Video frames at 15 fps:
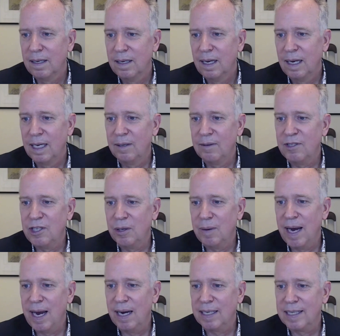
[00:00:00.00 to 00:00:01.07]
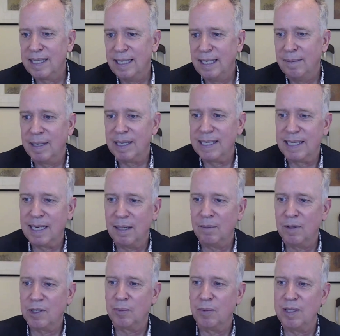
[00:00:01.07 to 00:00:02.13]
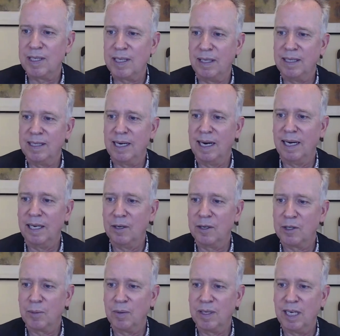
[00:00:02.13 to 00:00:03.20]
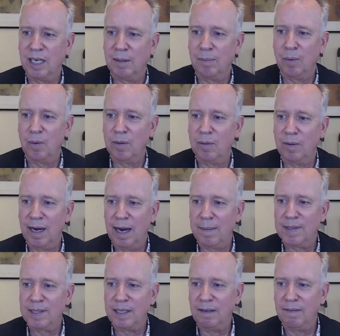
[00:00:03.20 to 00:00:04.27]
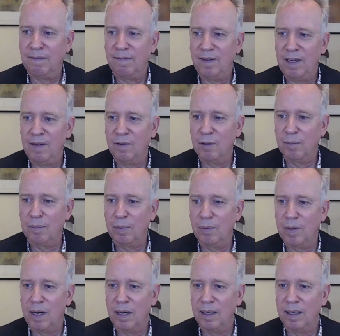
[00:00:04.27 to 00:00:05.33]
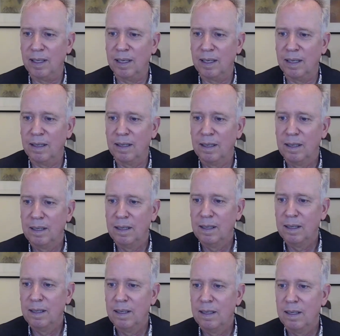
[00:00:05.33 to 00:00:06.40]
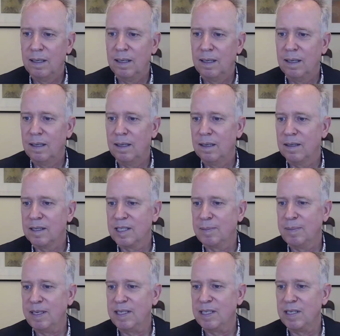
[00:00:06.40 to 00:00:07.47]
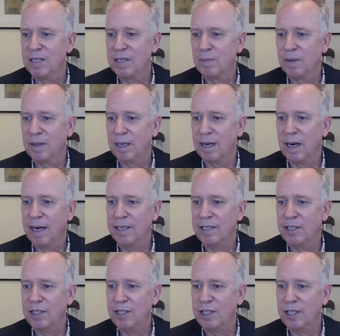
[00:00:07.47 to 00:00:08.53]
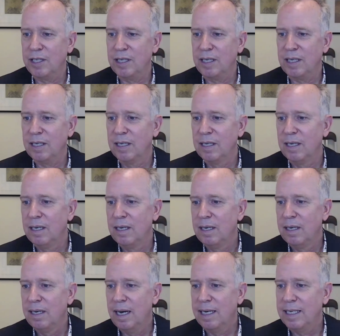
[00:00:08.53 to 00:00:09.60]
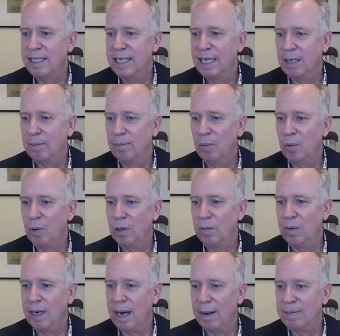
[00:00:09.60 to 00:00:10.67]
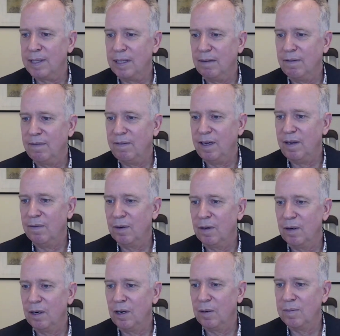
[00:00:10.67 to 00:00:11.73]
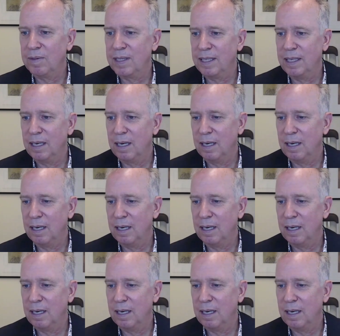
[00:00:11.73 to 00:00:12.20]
Hello, Joanne. Let's see. My son was recently diagnosed with tick-borne relapsing fever, Borrelia species with an IgG, and tick-borne relapsing fever, Hermsii,